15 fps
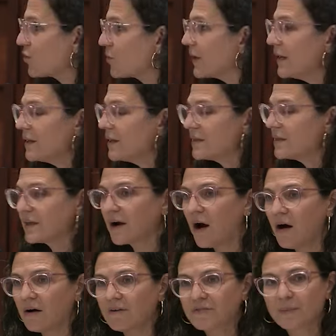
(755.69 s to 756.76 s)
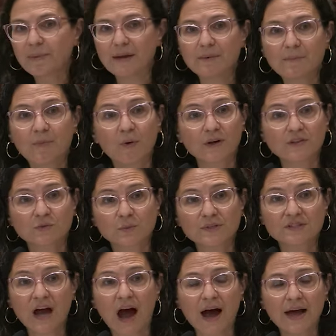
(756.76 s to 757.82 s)
his decree that all of the baby boys
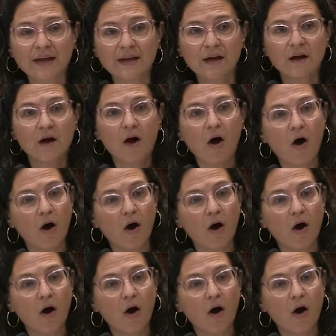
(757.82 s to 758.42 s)
would die,